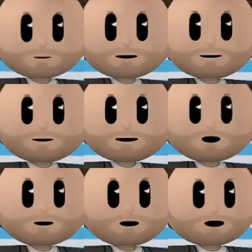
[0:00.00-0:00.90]
Let's
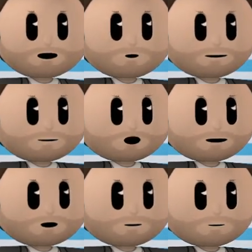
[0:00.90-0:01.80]
say as another
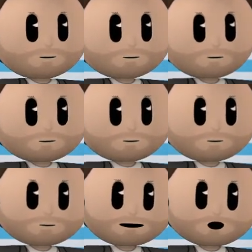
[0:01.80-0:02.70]
example.
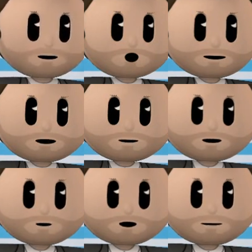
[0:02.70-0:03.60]
You go to a
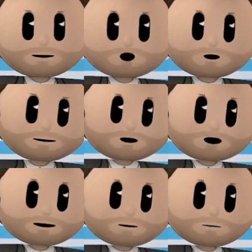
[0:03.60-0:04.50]
certain small
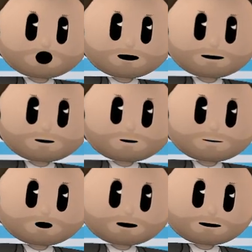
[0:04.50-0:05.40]
coffee shop
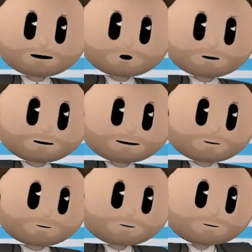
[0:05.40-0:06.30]
every Sunday morning.
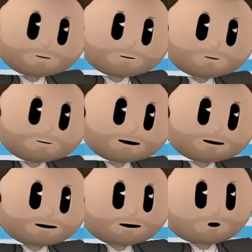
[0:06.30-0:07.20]

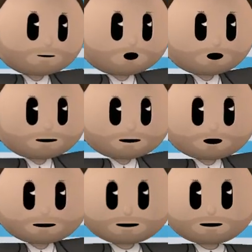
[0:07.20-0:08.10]
To get your
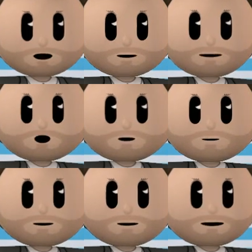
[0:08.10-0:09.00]
coffee and maybe a
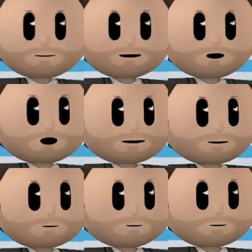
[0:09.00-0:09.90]
small healthy snack.